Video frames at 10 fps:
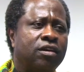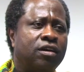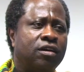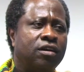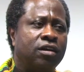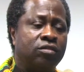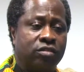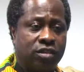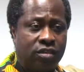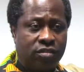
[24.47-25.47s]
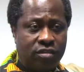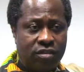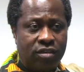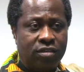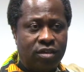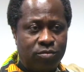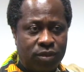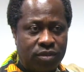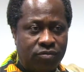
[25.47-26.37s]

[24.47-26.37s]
education and economic